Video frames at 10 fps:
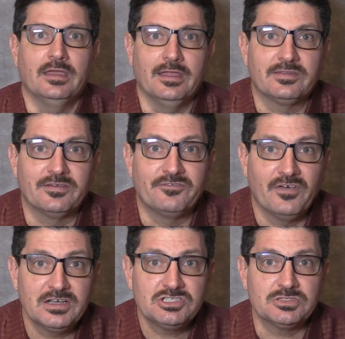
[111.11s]
It's a
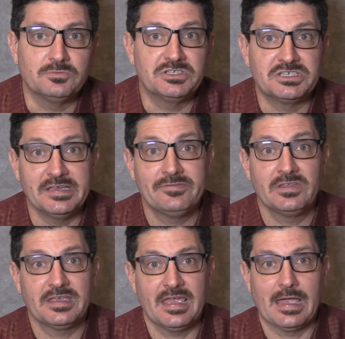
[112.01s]
function which gives
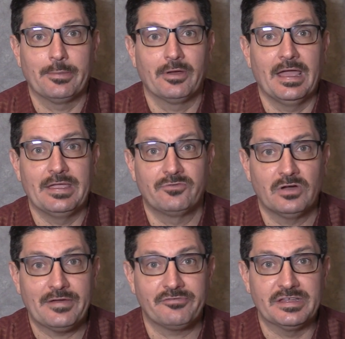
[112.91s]
the camera a
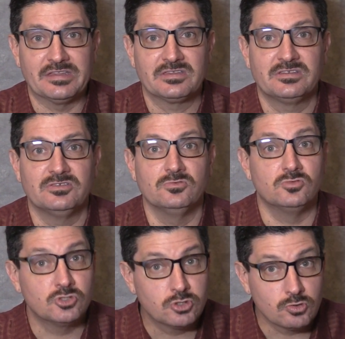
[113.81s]
reference to
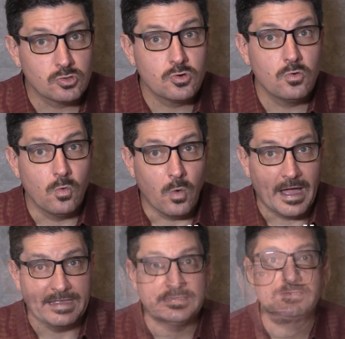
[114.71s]
true
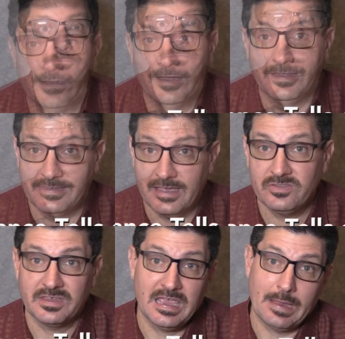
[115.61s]
white. It
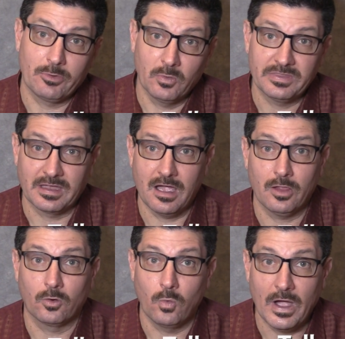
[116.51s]
tells the camera what the
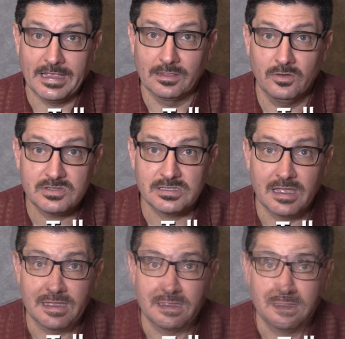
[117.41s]
color white looks
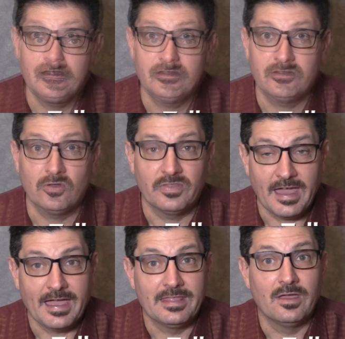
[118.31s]
like so
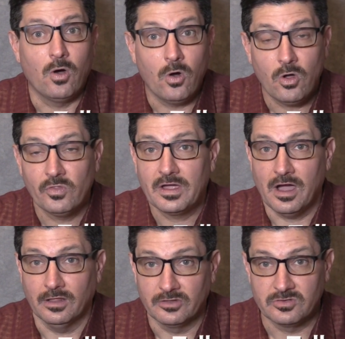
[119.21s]
that all the
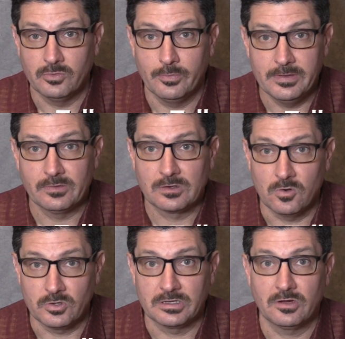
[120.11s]
colors will be
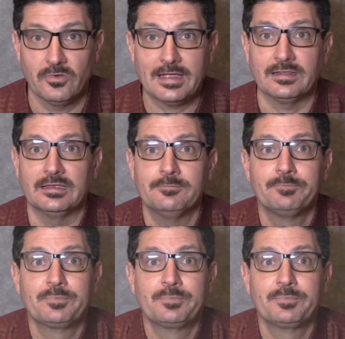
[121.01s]
recorded correctly.